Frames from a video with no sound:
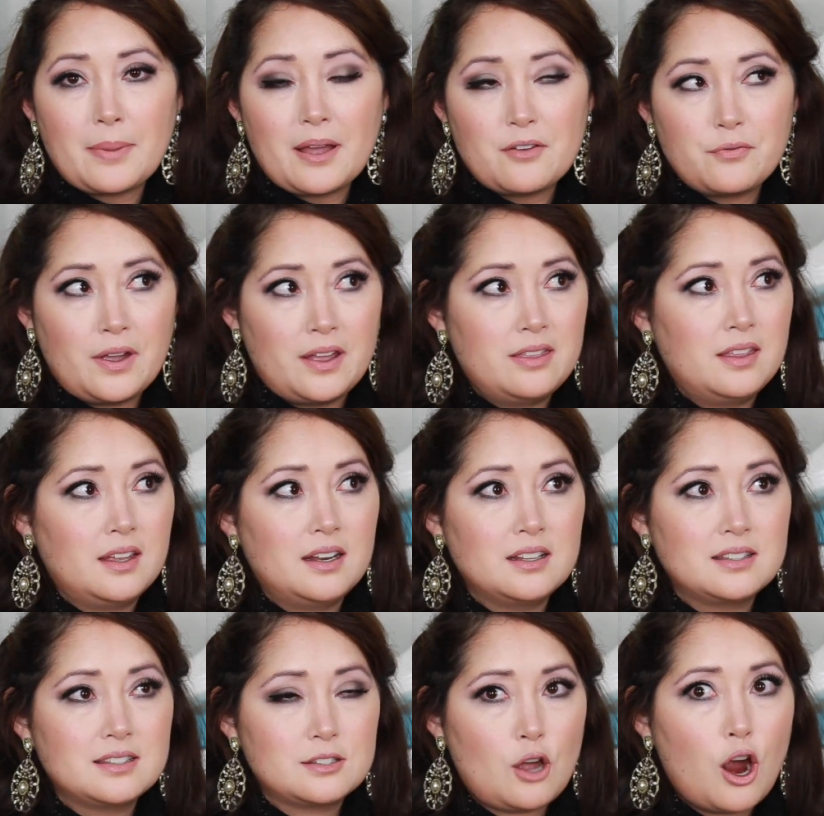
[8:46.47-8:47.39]
I find that
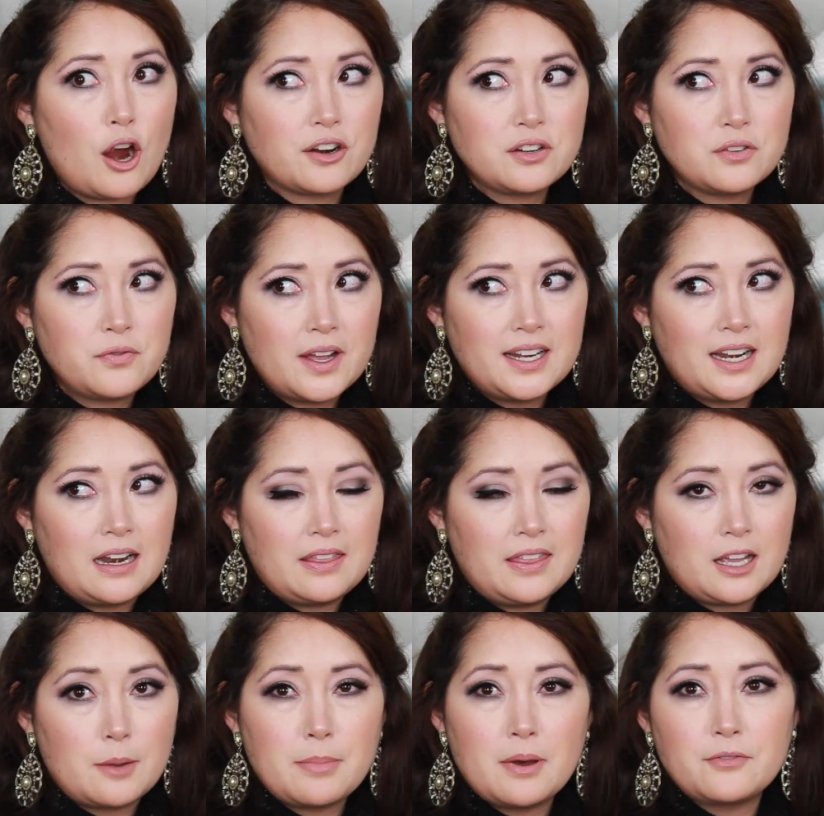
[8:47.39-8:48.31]
it's hard to find
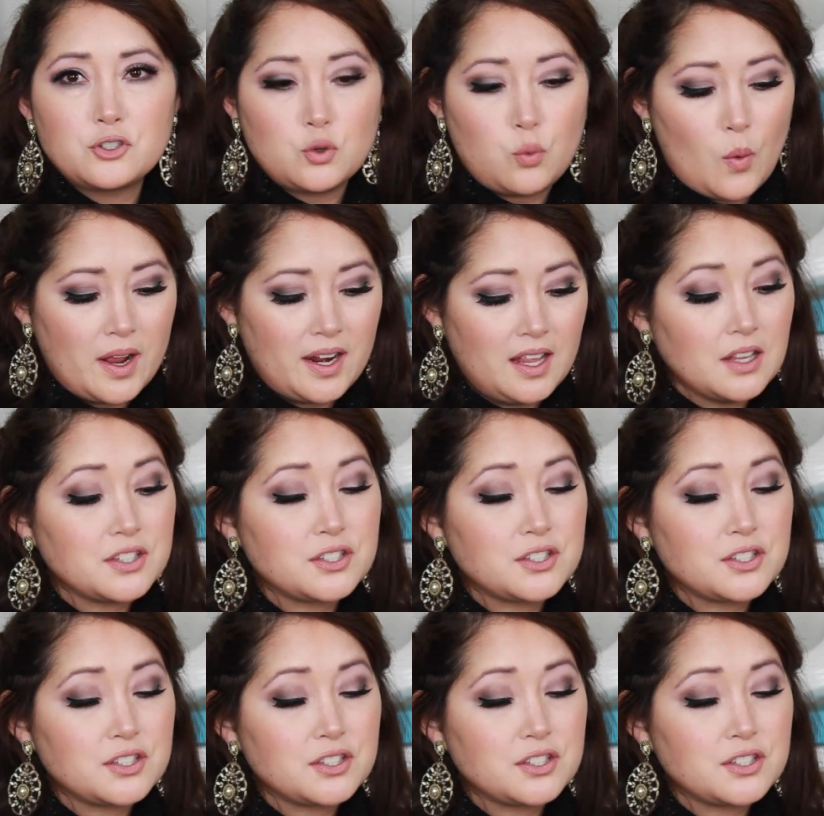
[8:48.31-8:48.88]
anything above 20.